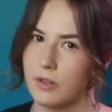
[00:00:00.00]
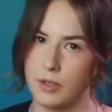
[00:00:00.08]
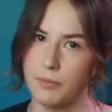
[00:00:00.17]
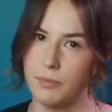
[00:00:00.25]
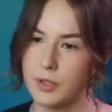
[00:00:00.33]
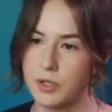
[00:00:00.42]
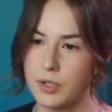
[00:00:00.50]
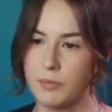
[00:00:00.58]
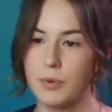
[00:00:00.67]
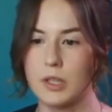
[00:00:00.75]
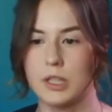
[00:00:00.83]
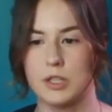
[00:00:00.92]
are going to push
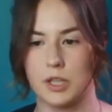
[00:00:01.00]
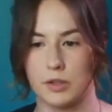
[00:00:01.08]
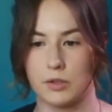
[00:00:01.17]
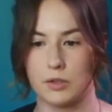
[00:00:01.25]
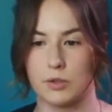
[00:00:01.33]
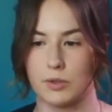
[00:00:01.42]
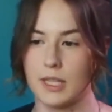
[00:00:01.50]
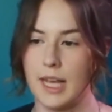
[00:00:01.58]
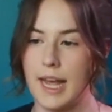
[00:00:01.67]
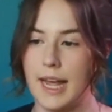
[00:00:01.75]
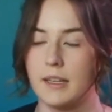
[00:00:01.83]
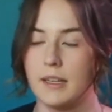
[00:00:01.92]
and pull each other toward
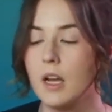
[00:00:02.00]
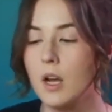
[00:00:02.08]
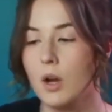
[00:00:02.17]
the end.